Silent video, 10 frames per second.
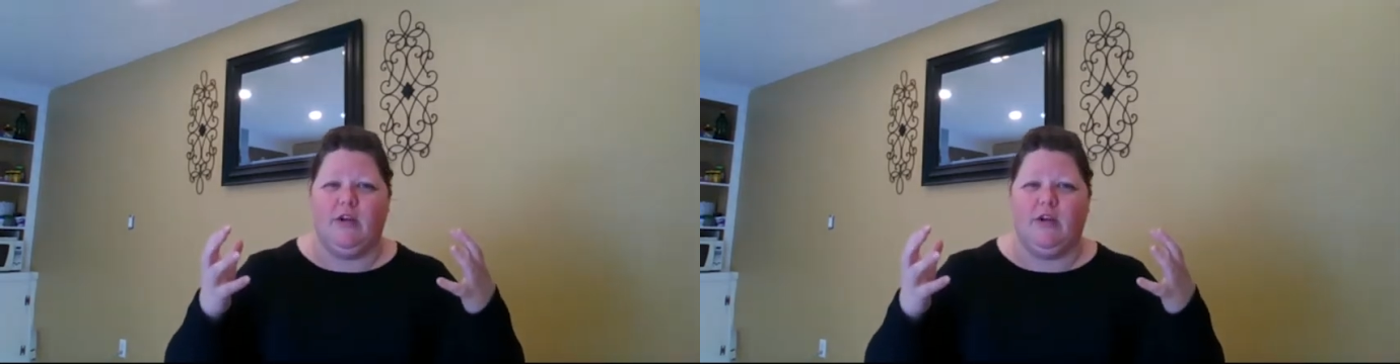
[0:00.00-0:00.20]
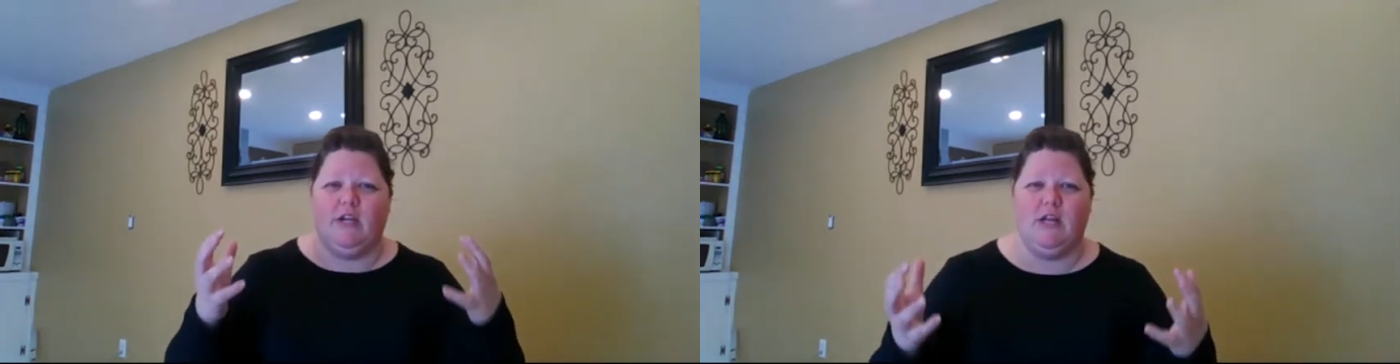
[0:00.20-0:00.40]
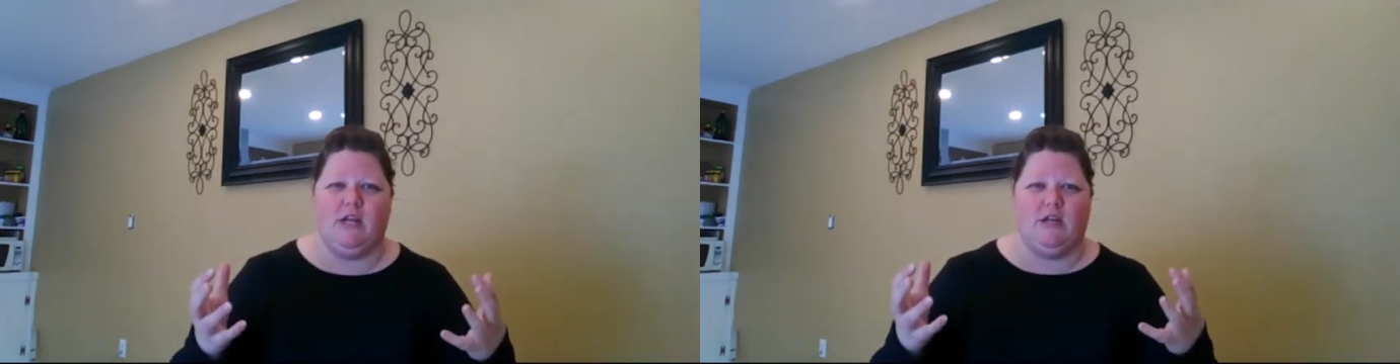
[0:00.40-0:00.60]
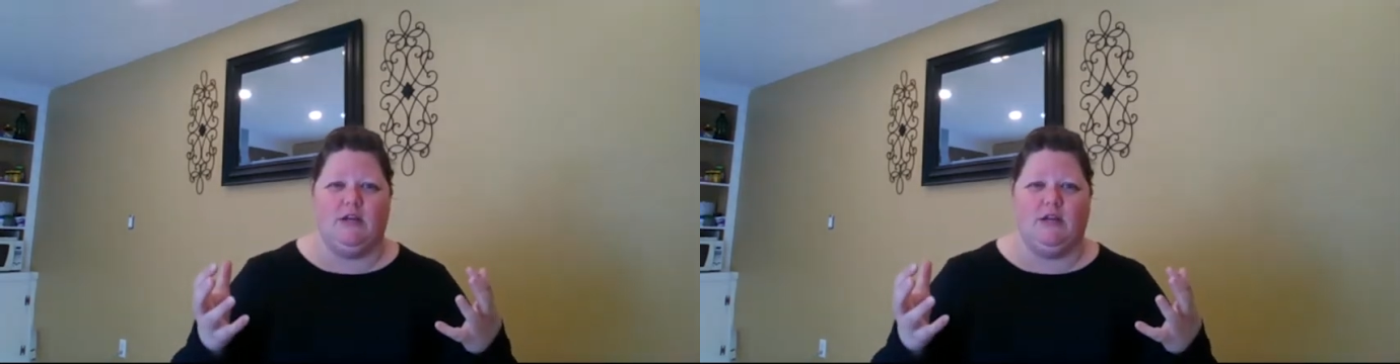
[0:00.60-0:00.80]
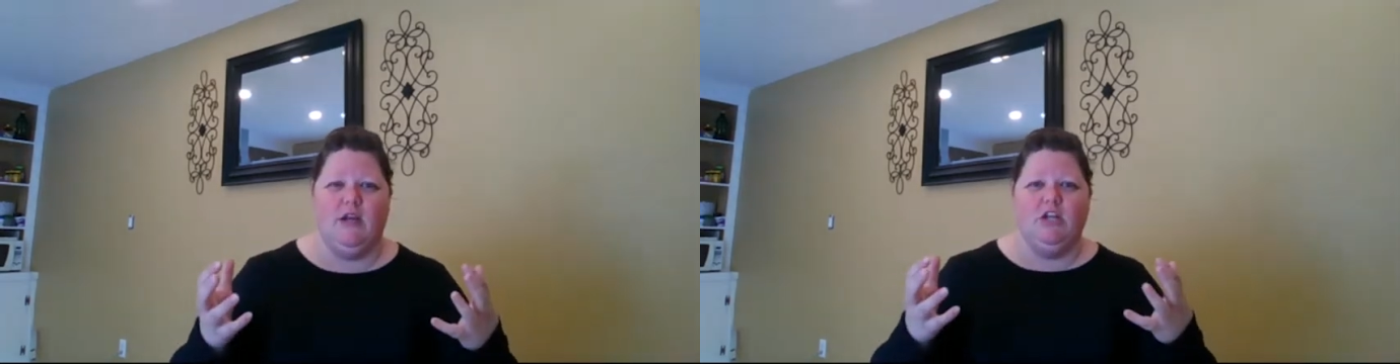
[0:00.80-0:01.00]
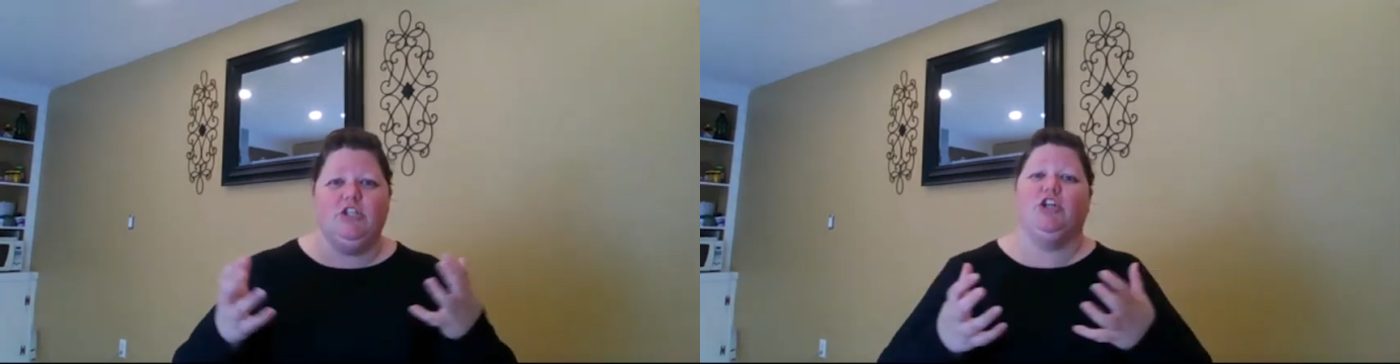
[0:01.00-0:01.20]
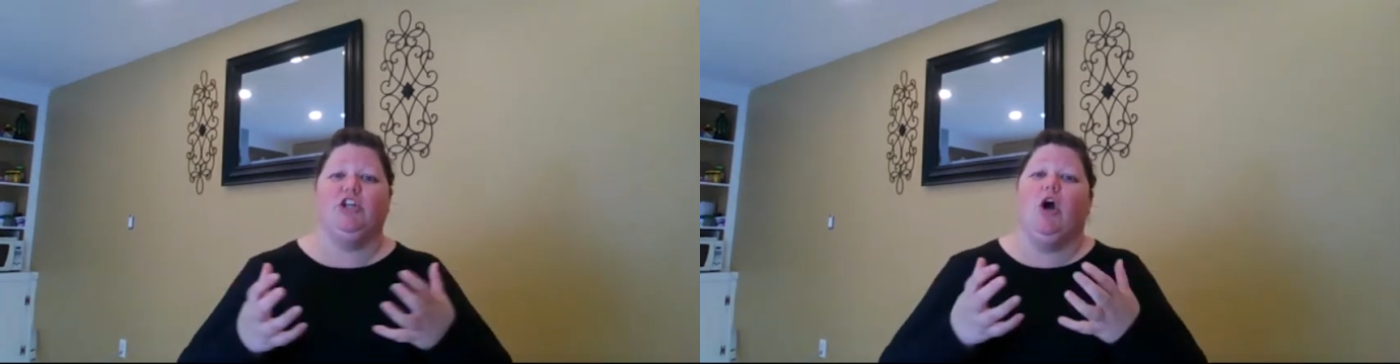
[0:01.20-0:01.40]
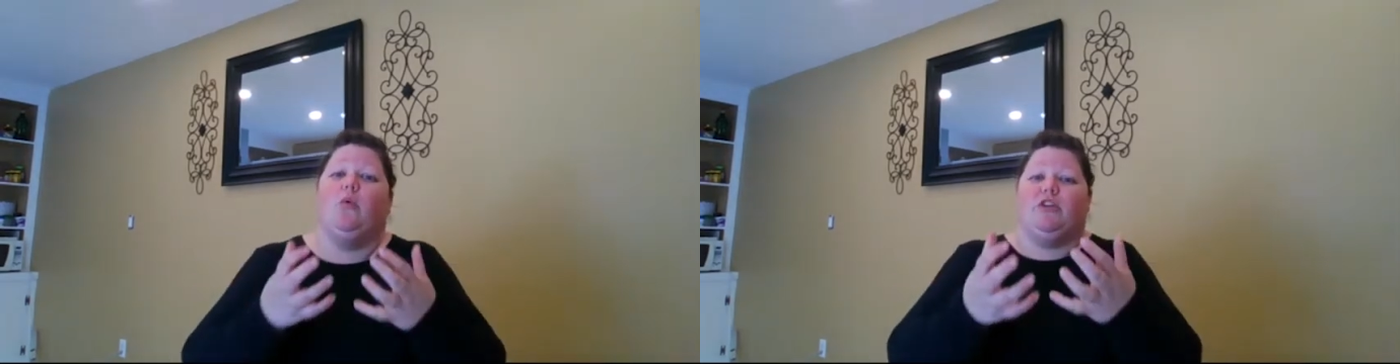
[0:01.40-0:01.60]
we need to
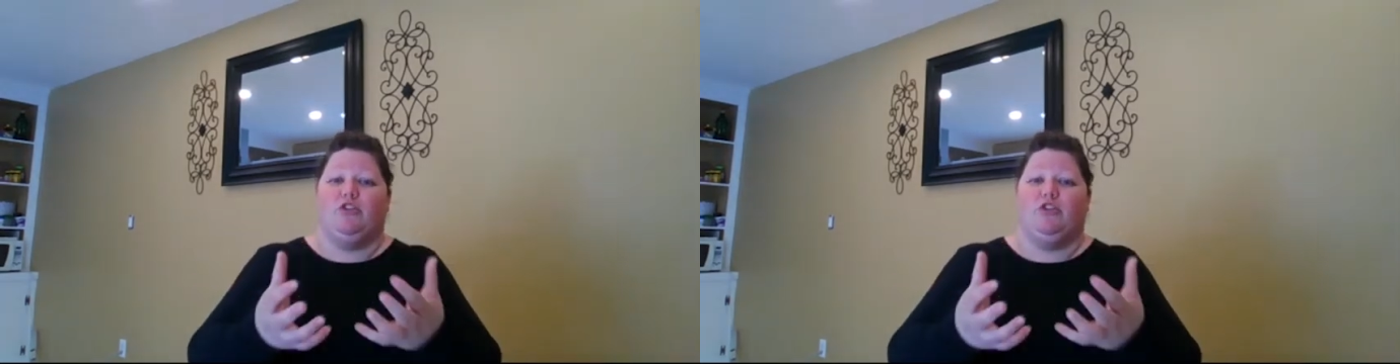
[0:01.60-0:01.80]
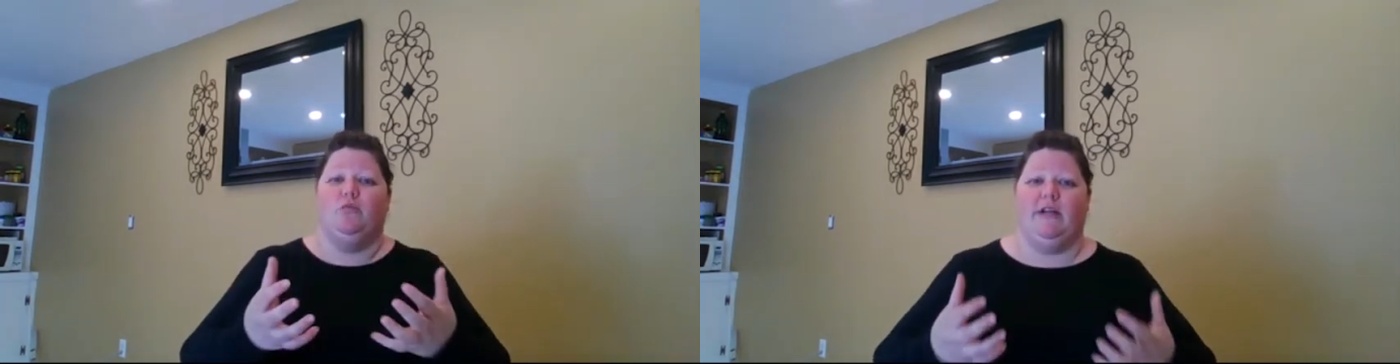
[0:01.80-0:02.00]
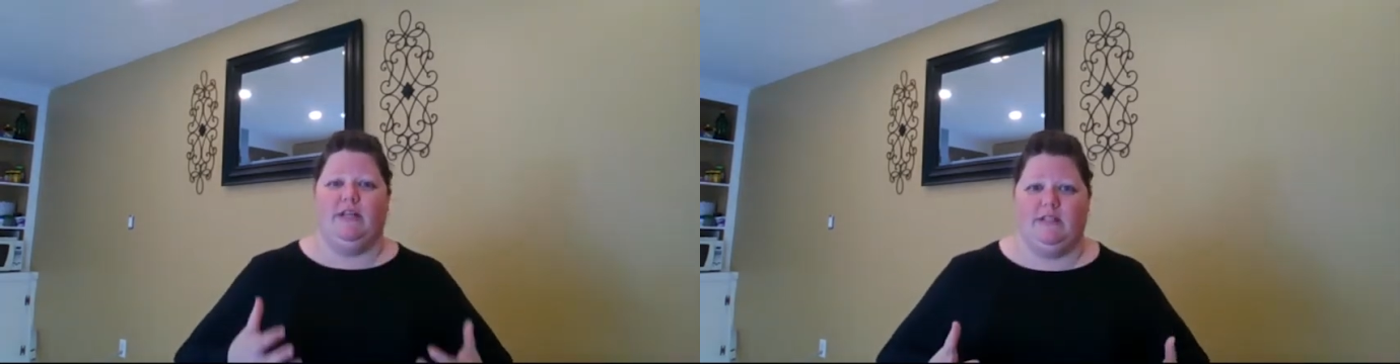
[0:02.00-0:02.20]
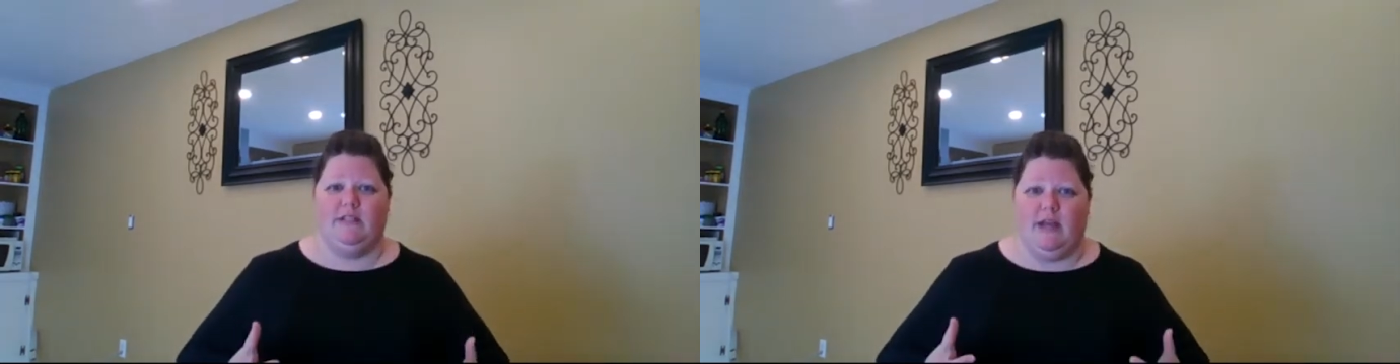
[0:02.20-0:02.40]
go and do what he